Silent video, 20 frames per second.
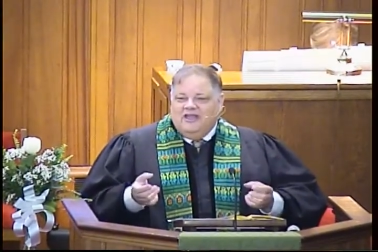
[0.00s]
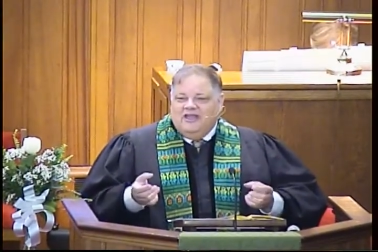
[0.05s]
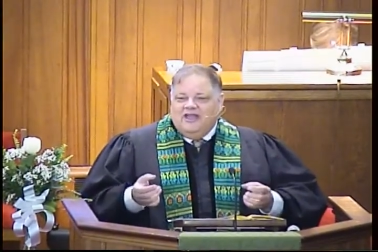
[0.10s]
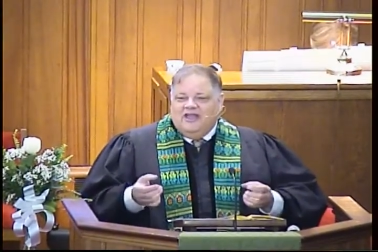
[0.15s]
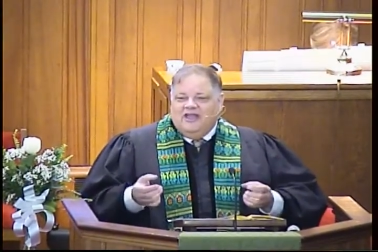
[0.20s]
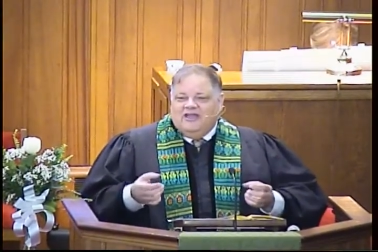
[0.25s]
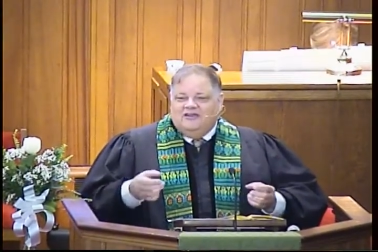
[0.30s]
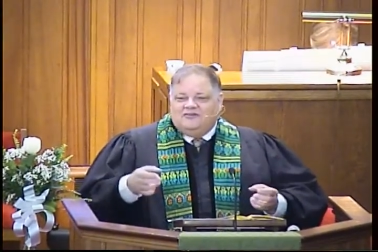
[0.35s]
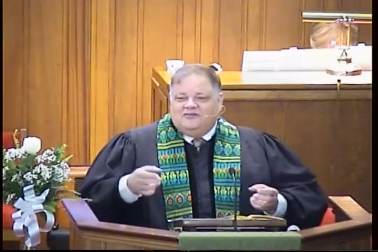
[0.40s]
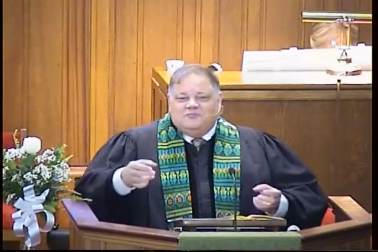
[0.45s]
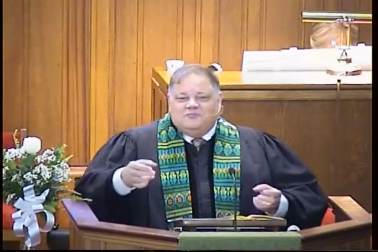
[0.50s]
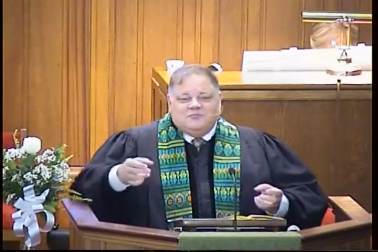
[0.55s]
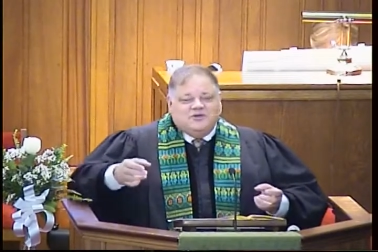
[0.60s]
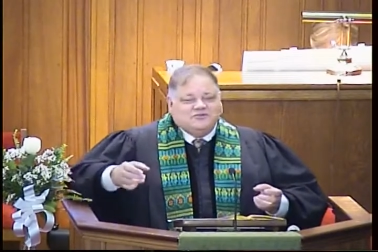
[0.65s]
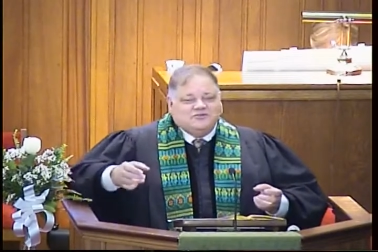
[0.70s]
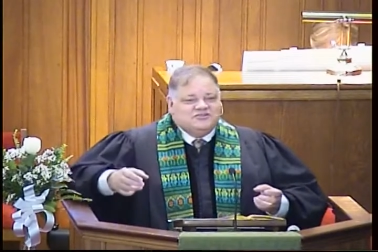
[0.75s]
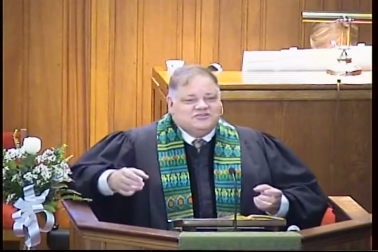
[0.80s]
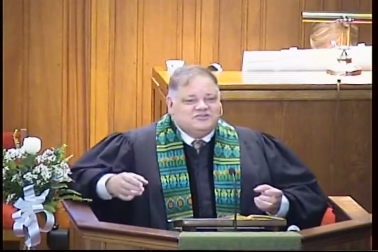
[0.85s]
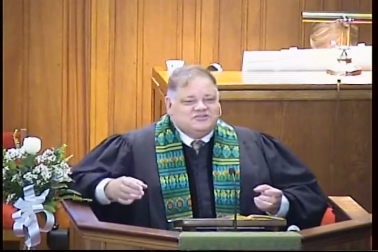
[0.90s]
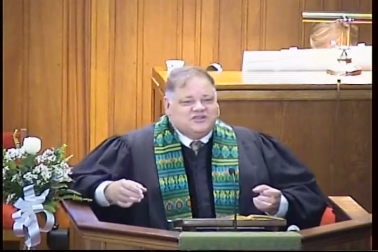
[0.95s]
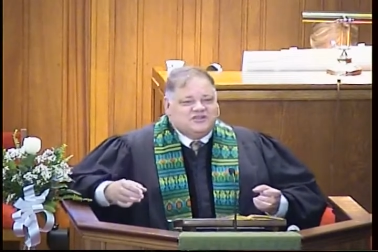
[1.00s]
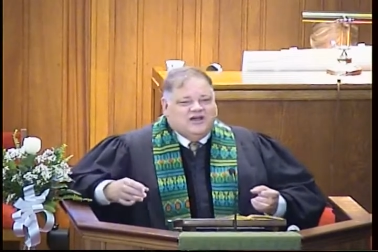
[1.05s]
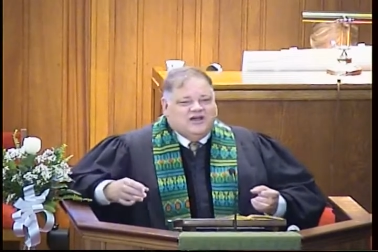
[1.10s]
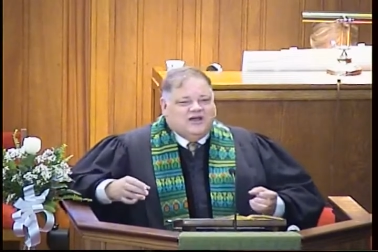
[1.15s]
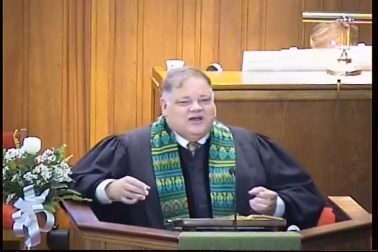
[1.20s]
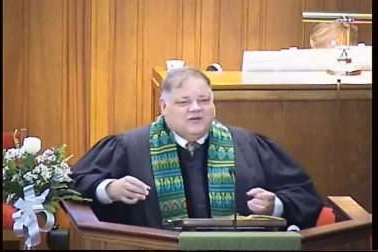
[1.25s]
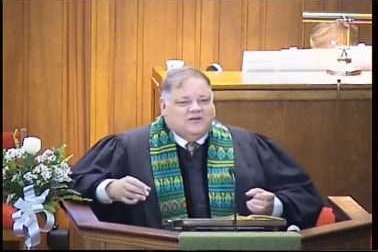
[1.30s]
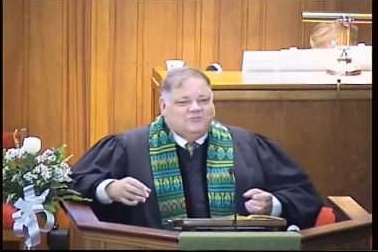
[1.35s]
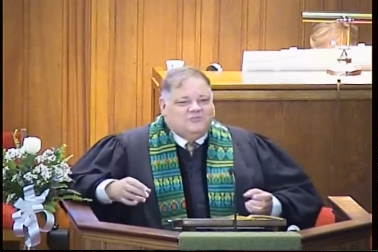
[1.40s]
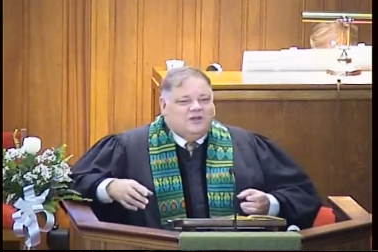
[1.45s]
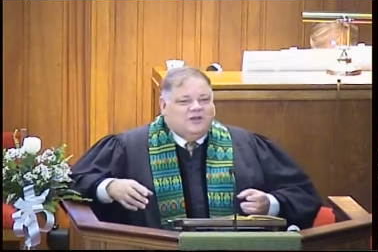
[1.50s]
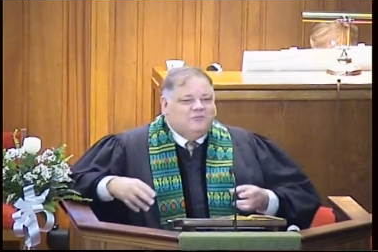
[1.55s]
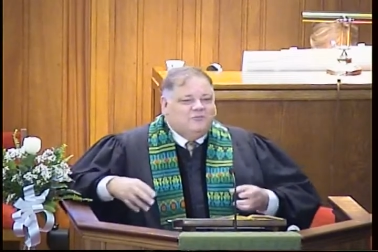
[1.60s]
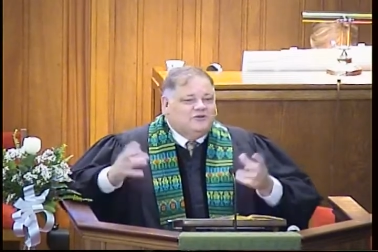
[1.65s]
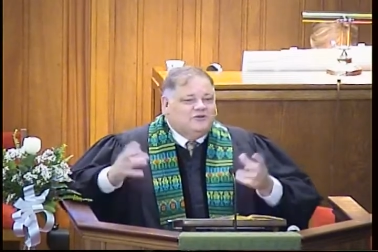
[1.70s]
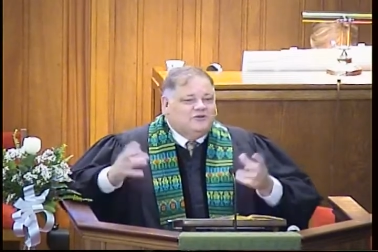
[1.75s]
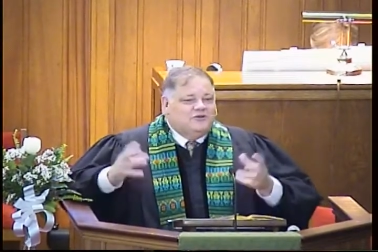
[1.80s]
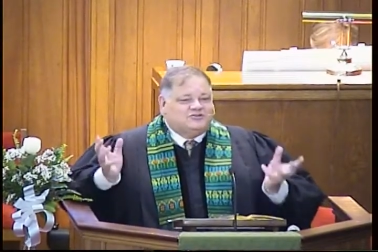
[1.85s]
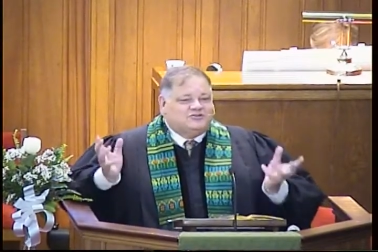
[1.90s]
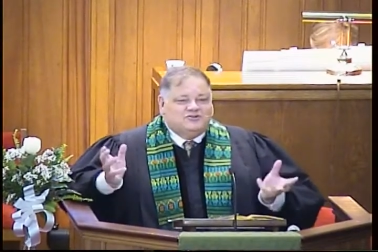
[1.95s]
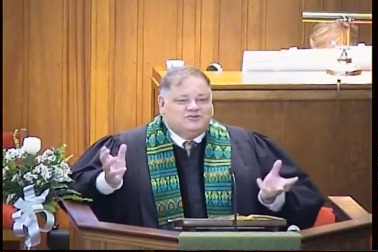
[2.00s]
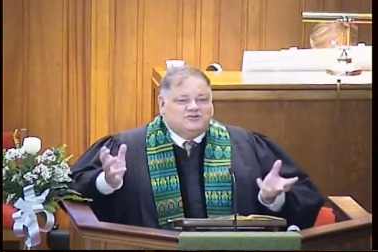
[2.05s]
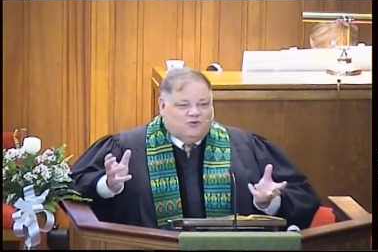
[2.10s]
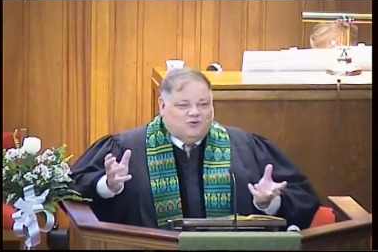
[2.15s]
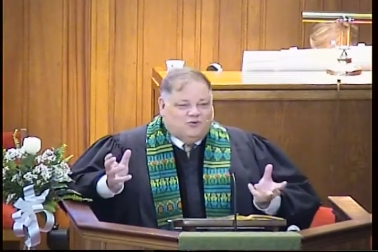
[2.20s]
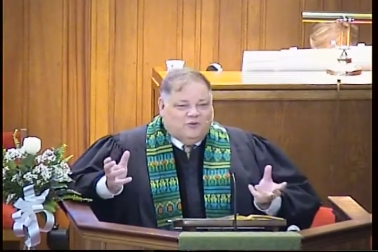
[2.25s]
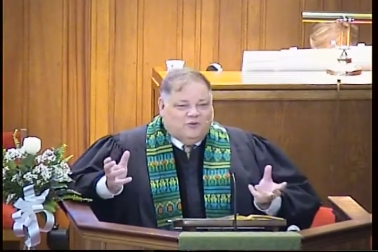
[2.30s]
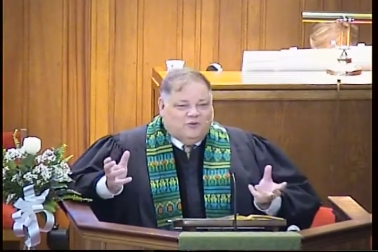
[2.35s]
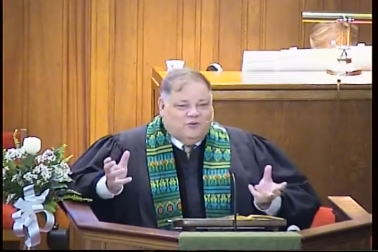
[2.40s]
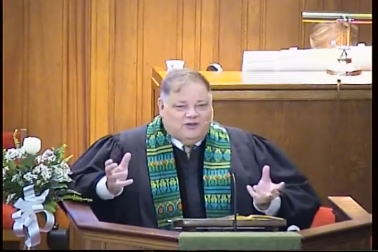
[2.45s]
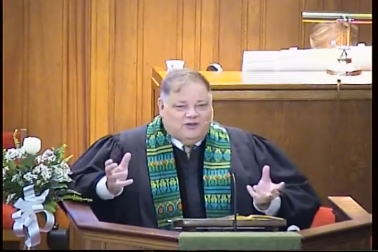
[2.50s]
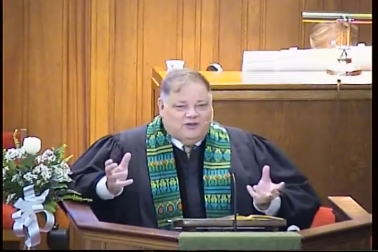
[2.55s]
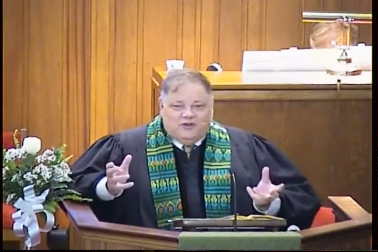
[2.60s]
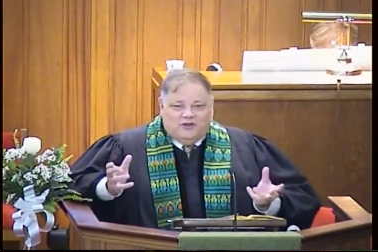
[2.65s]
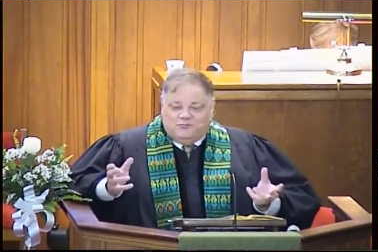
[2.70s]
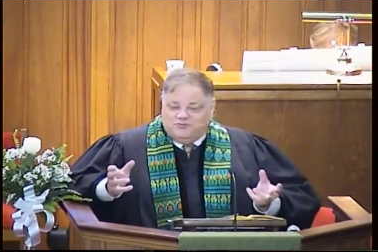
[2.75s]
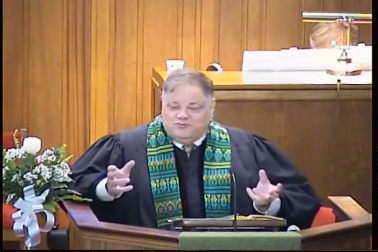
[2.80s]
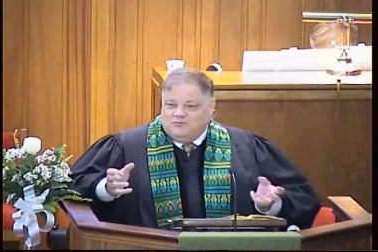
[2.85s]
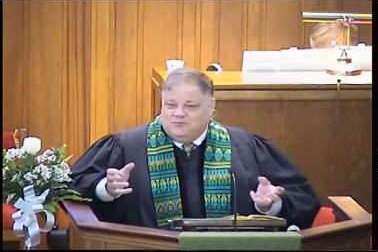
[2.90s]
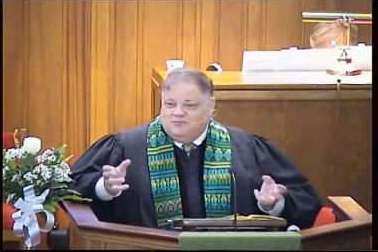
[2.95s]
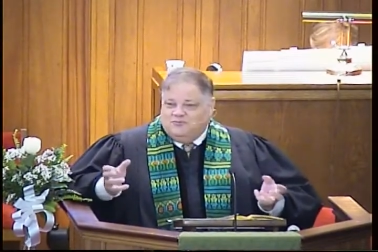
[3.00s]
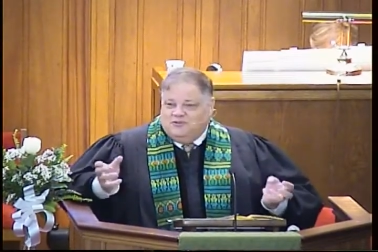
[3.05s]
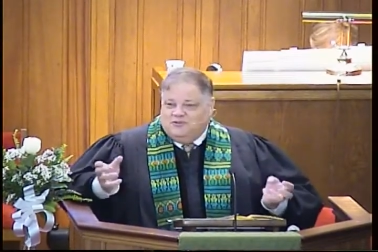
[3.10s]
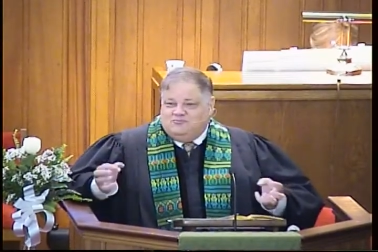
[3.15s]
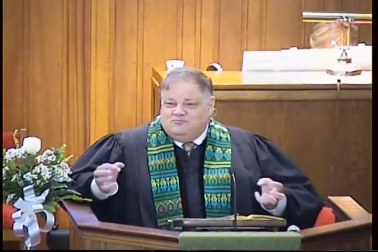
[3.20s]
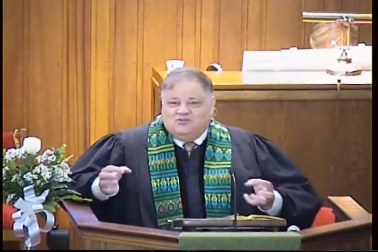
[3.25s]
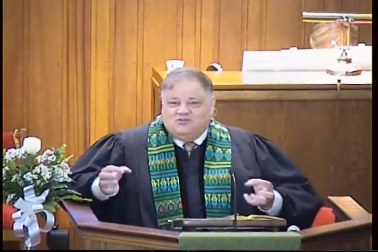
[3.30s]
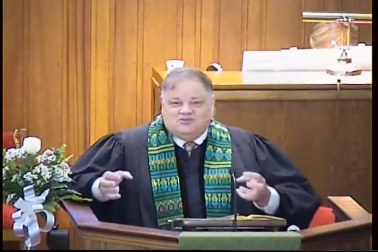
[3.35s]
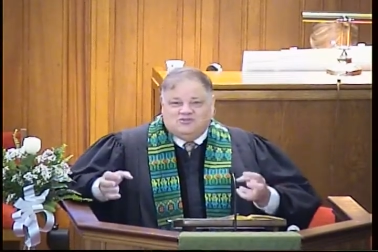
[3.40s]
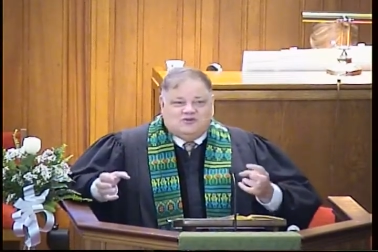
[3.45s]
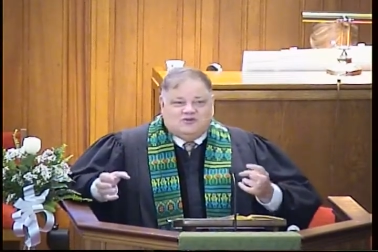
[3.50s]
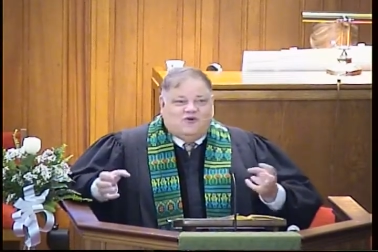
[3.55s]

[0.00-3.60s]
And most of the time, and most of the drama comes from them just